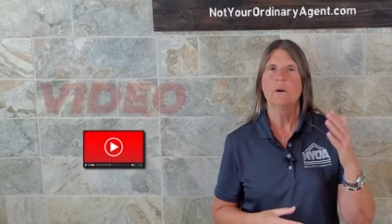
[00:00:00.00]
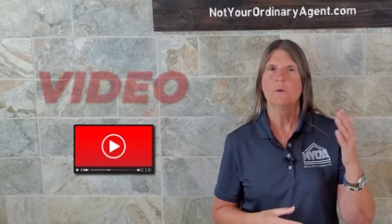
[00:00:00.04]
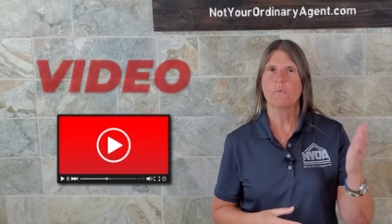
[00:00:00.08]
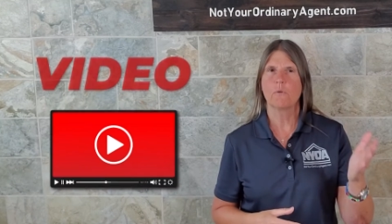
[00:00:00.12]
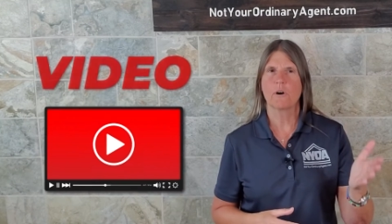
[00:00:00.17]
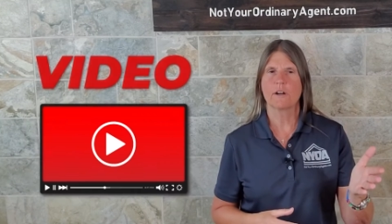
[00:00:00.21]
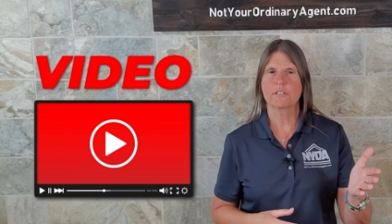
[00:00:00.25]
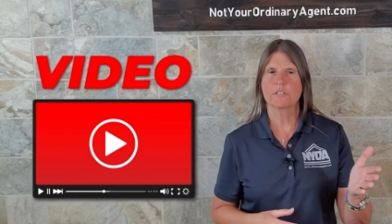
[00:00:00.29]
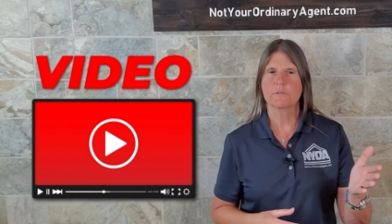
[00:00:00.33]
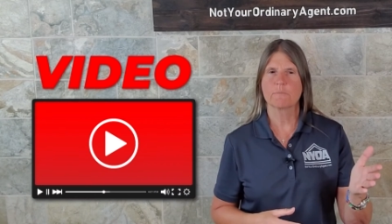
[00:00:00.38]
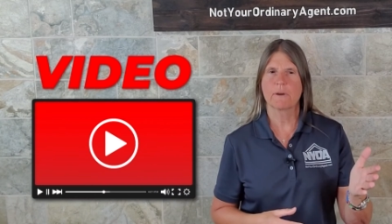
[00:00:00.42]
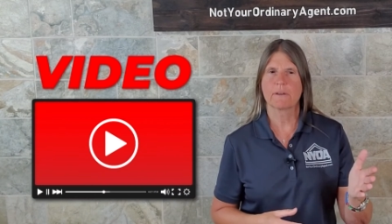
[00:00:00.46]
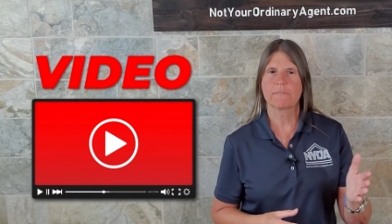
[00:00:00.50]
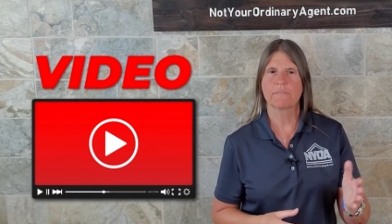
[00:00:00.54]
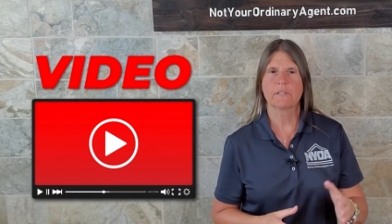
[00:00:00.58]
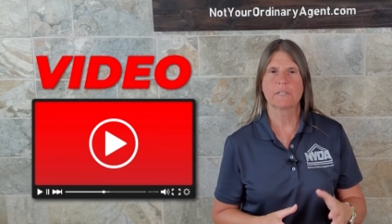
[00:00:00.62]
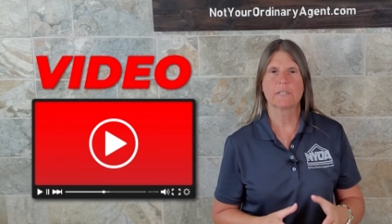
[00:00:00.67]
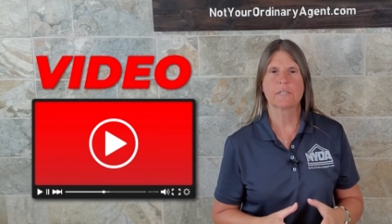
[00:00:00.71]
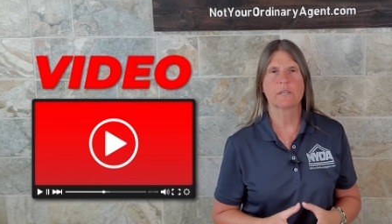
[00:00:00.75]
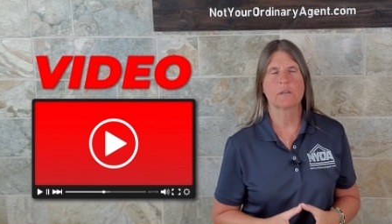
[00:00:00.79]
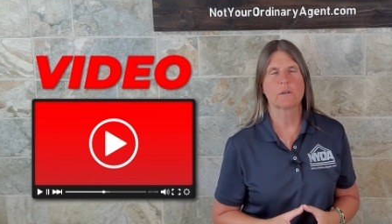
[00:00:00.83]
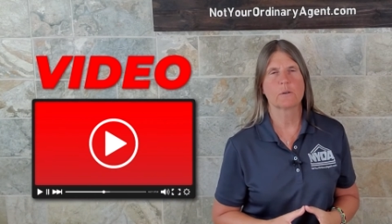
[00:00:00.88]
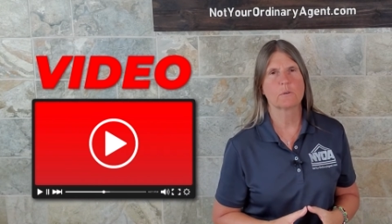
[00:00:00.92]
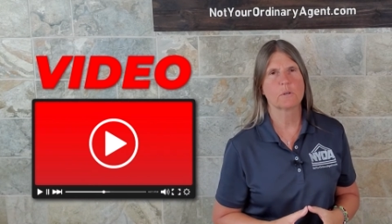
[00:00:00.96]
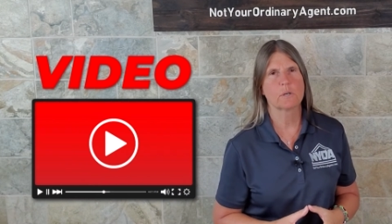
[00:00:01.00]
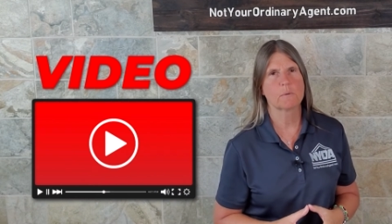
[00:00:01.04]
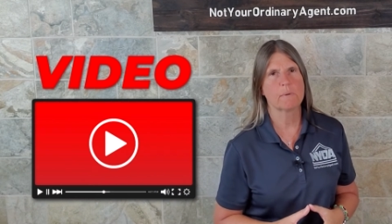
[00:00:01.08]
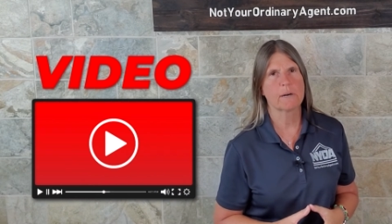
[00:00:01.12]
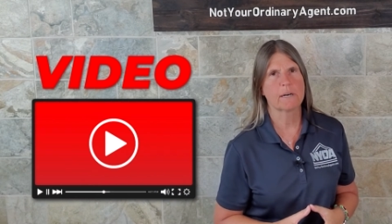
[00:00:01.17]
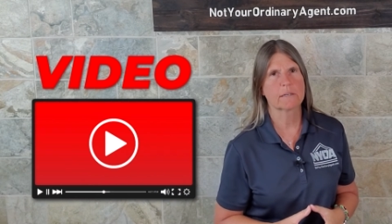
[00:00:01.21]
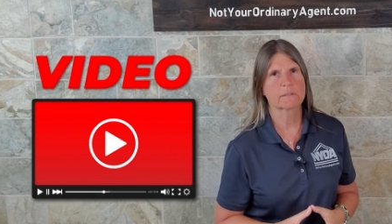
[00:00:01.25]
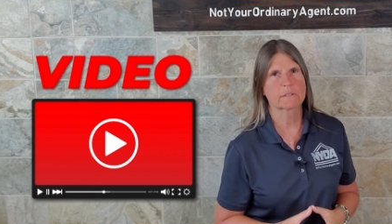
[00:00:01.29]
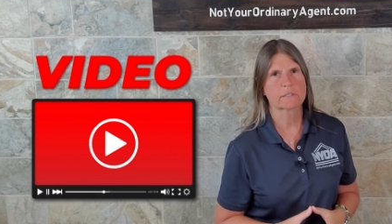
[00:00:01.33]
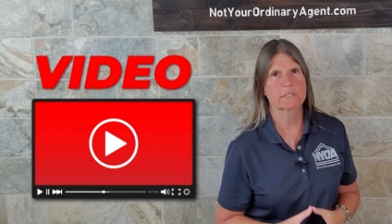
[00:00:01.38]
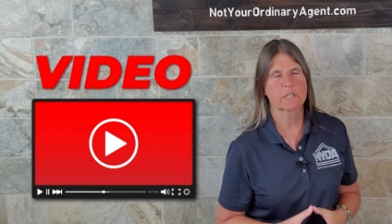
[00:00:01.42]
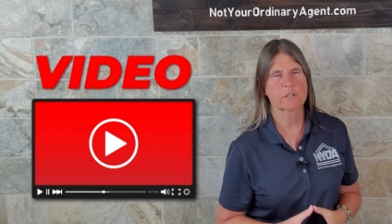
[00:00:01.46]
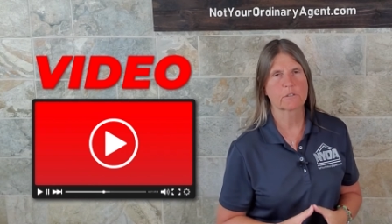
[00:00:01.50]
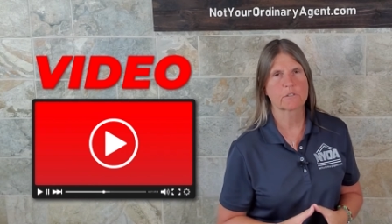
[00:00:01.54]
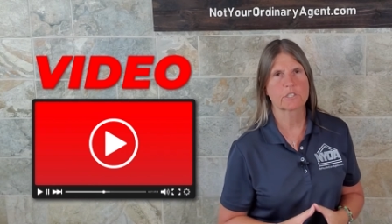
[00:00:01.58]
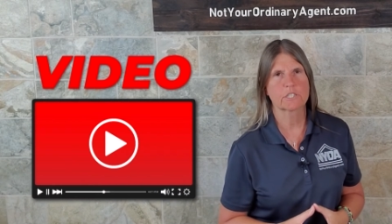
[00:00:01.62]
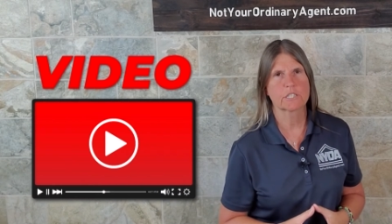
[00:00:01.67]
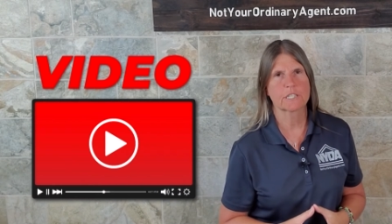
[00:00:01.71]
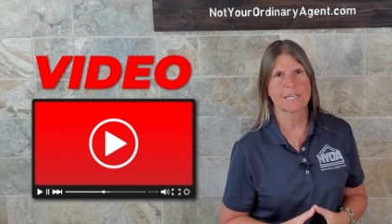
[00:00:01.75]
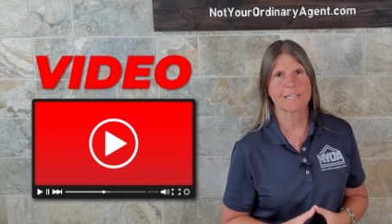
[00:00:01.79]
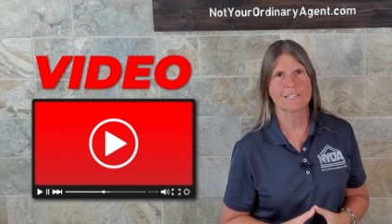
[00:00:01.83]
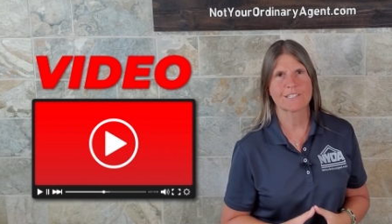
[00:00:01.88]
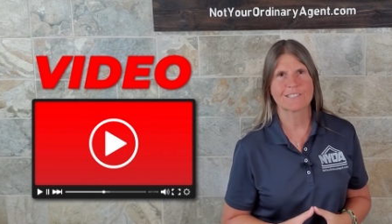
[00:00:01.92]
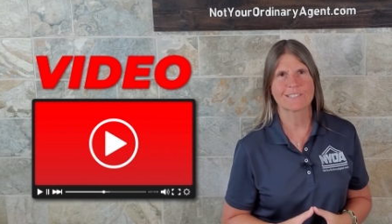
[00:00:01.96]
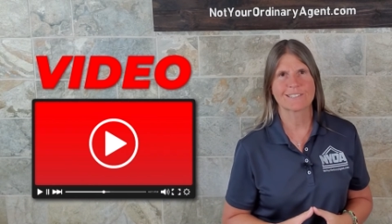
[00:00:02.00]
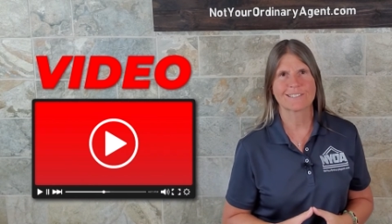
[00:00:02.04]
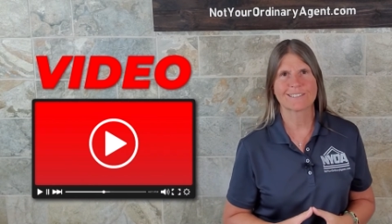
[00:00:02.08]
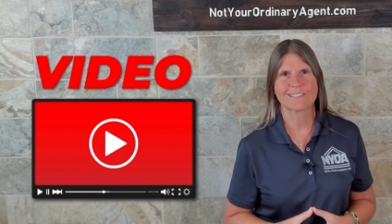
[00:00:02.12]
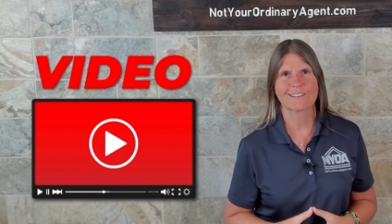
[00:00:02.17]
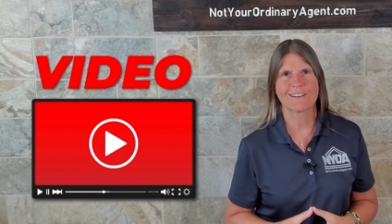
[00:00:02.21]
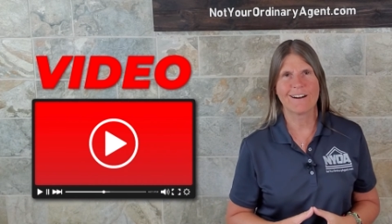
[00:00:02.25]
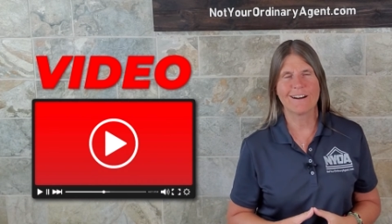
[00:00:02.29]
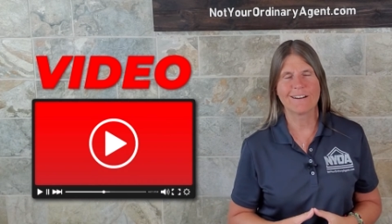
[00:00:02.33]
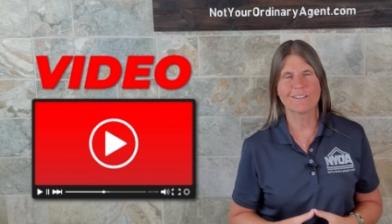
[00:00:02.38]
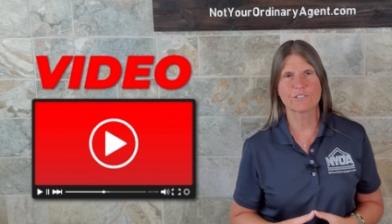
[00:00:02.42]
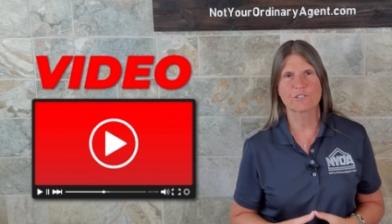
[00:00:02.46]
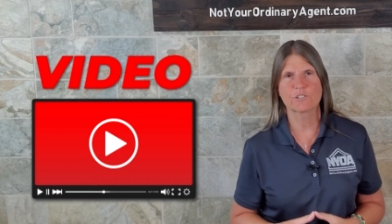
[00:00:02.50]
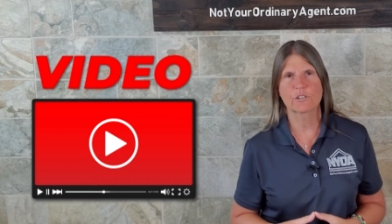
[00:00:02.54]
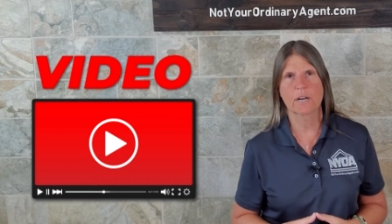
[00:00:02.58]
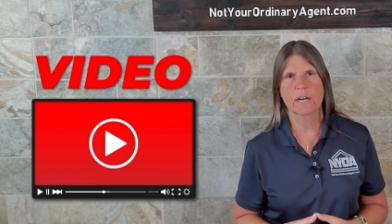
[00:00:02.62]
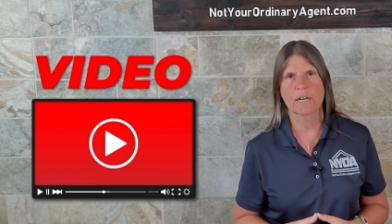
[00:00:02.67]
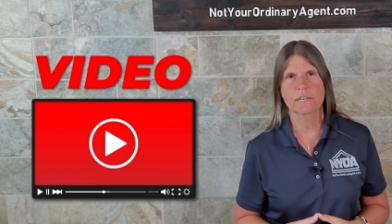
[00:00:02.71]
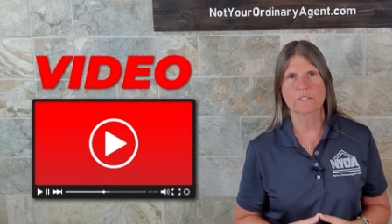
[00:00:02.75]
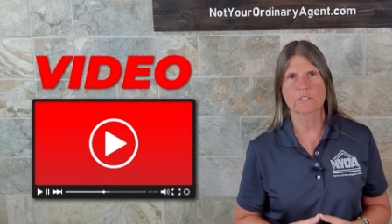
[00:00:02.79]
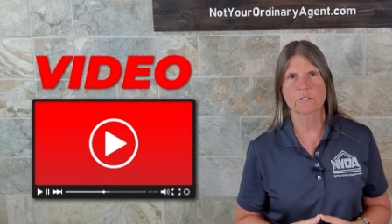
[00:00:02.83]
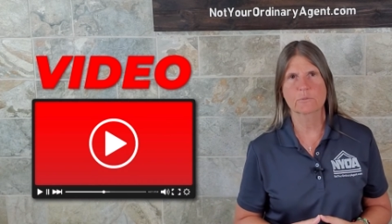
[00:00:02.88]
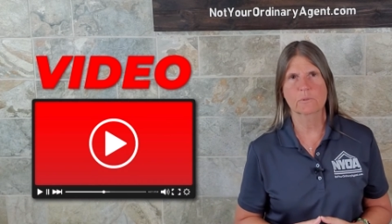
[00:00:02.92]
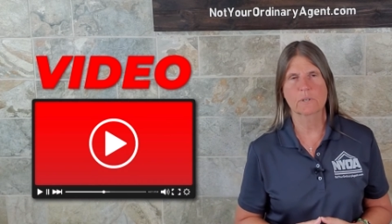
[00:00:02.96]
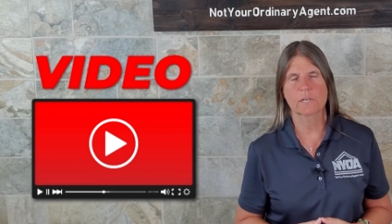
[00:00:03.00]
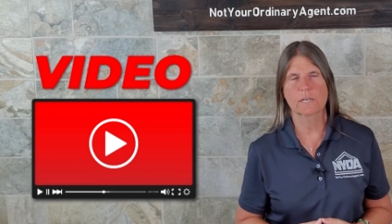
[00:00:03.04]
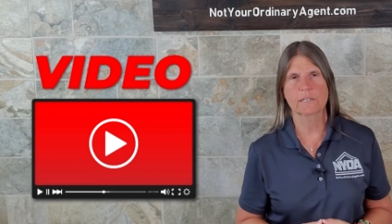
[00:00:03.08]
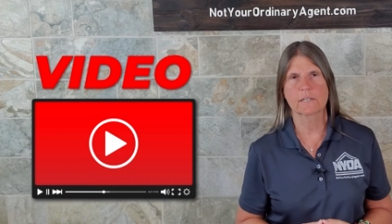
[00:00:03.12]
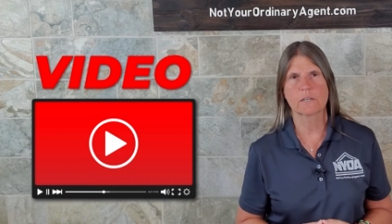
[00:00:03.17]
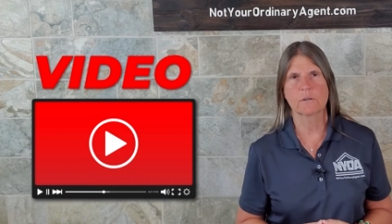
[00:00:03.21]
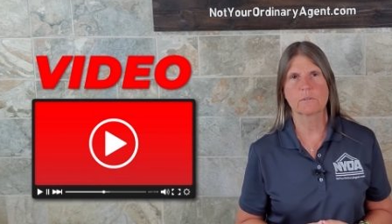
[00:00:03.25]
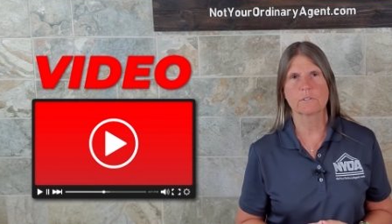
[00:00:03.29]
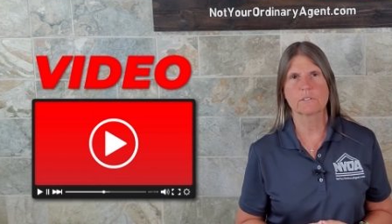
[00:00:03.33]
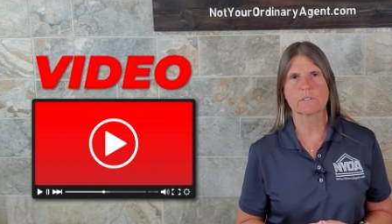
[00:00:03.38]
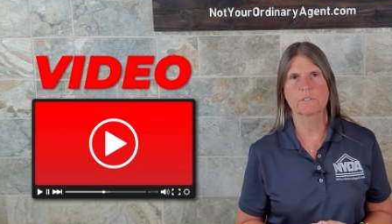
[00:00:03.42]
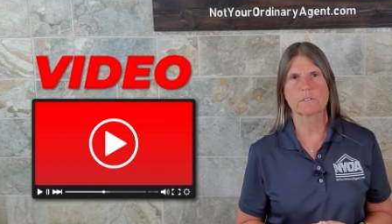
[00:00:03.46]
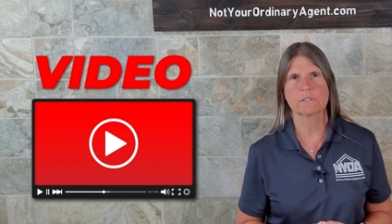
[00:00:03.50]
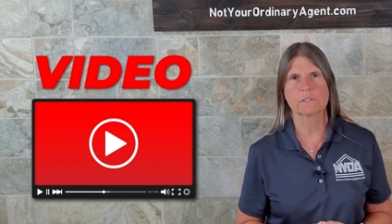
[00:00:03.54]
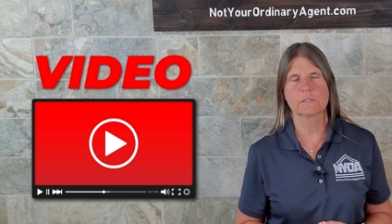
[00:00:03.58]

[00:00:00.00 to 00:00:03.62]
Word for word: Watch my video about negotiation and contracts where I go into a